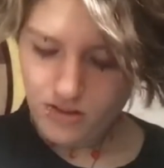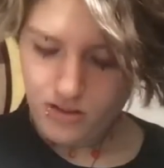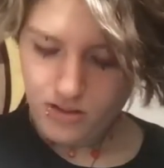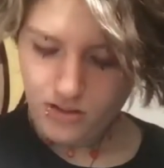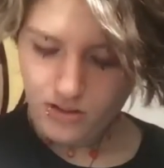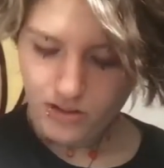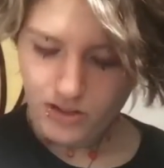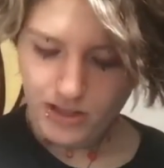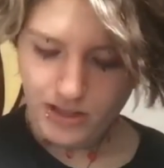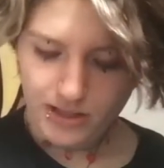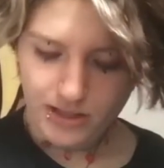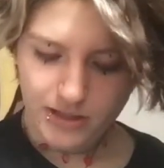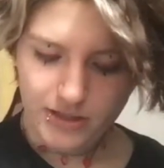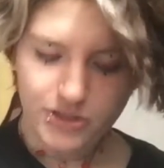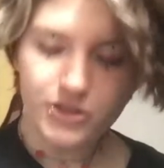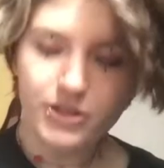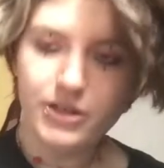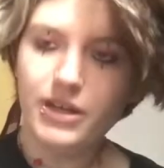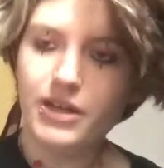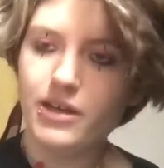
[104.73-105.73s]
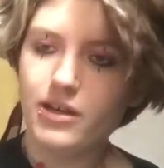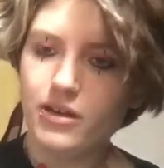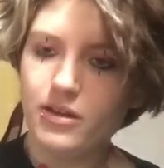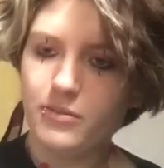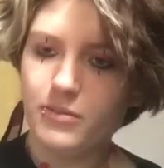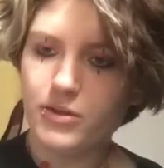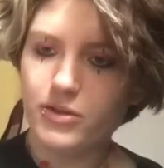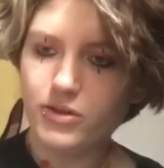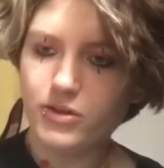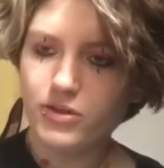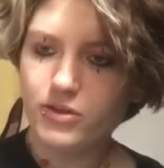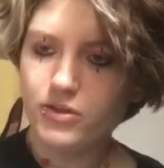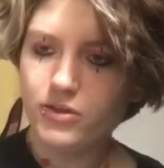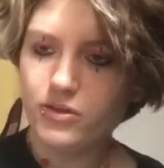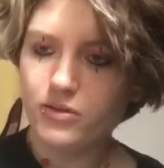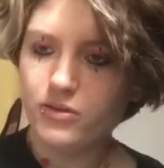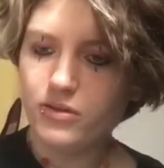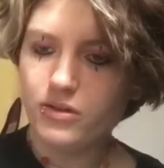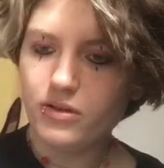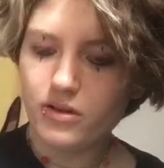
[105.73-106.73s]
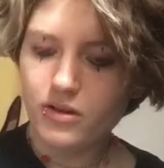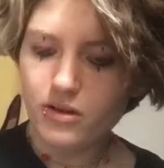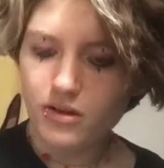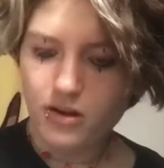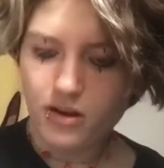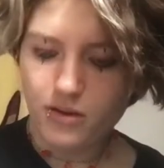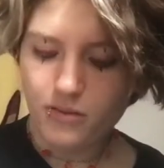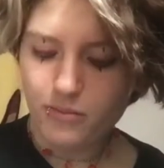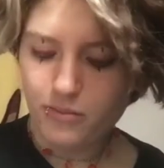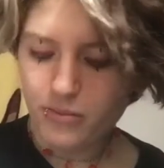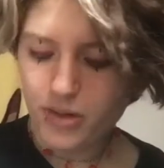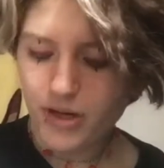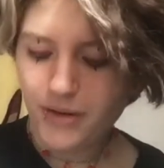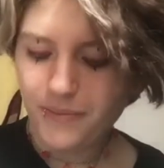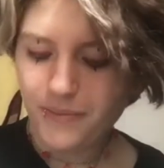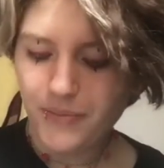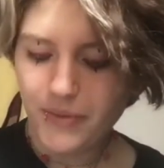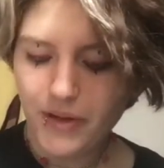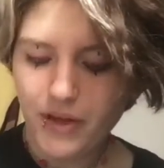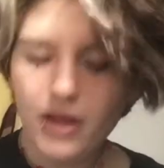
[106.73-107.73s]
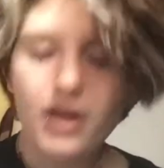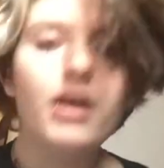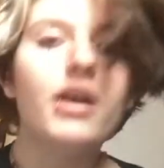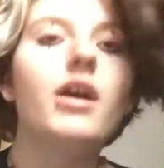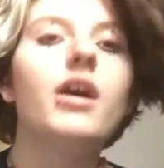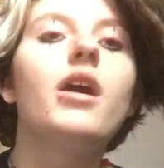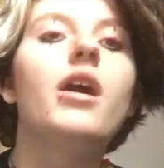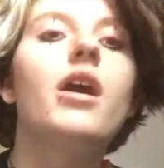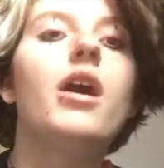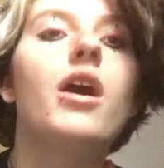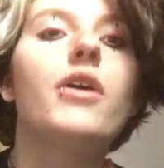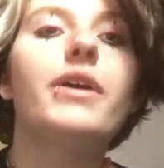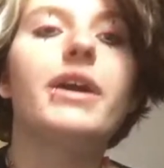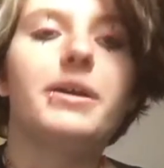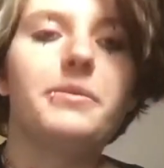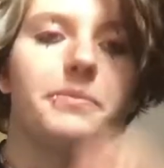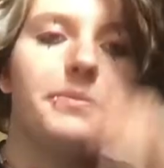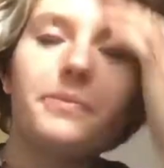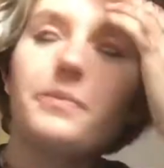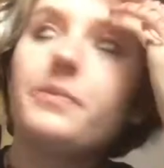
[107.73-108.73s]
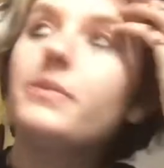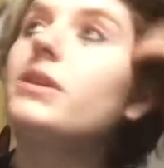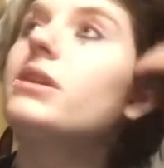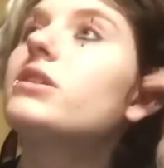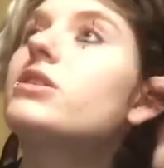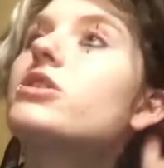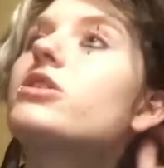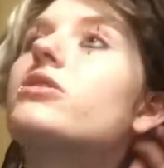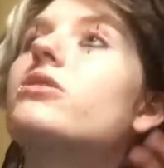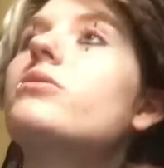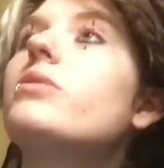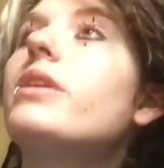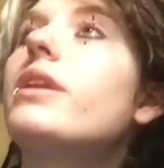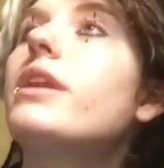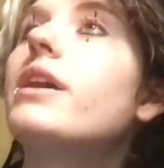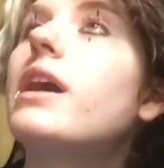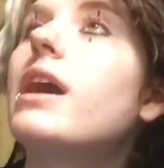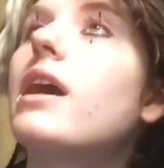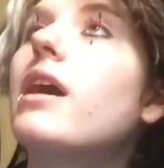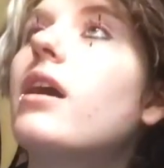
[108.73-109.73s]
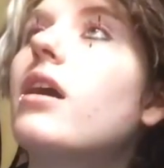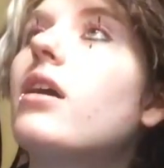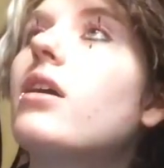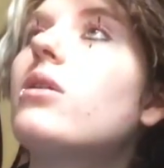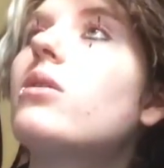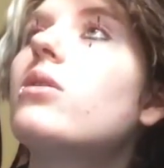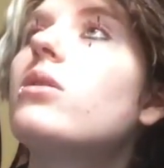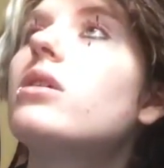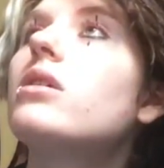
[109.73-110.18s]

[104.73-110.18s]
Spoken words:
Okay, got your name, your student number. Okay, so now